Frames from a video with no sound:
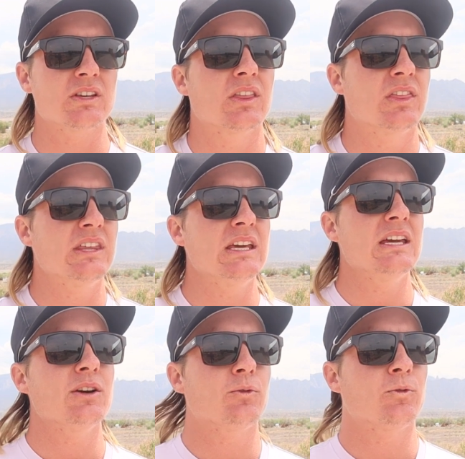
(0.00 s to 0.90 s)

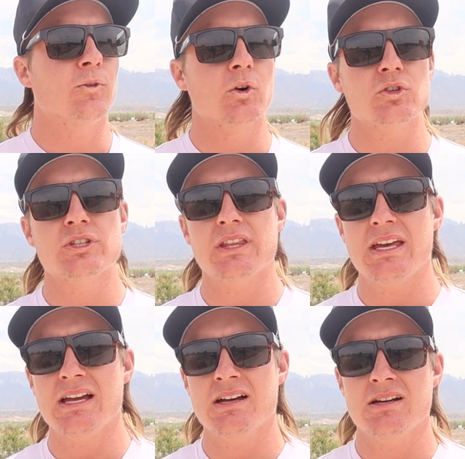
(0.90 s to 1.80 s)
The first
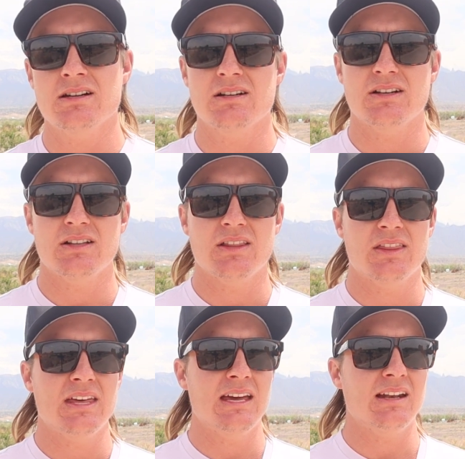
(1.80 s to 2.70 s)
thing
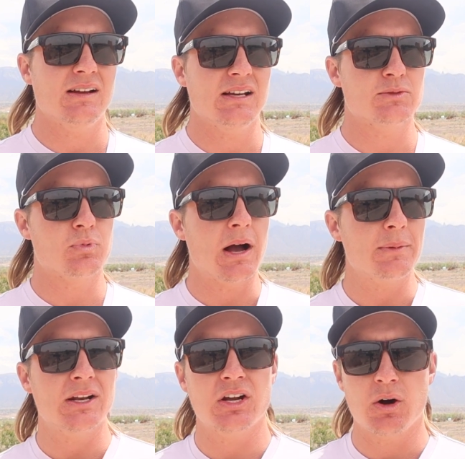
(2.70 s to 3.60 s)
that is
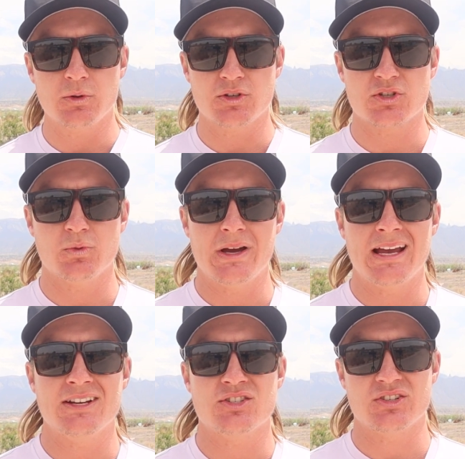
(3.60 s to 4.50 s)
probably gonna go with your
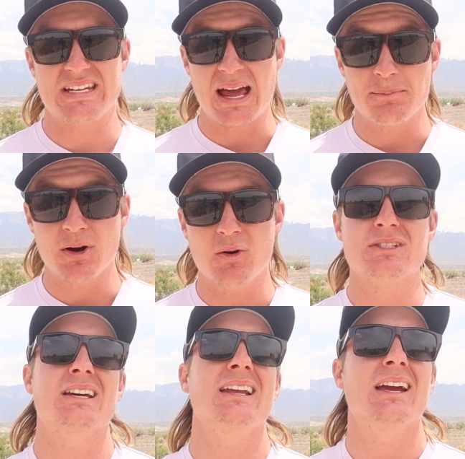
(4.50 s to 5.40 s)
swing is your tempo.
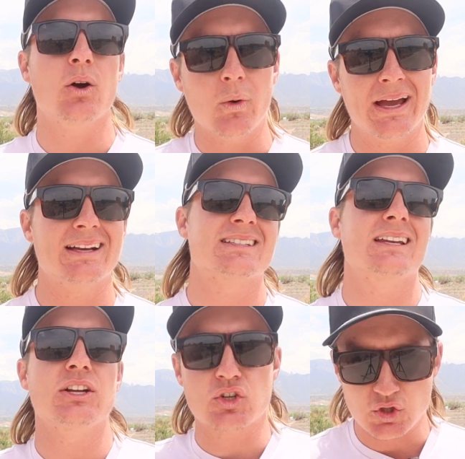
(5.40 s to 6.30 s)
It's gonna get quick, it's
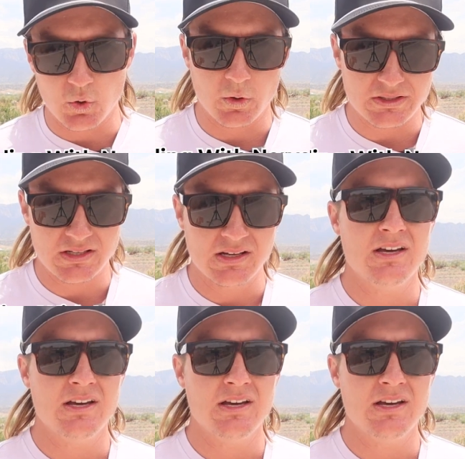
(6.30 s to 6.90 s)
gonna get short.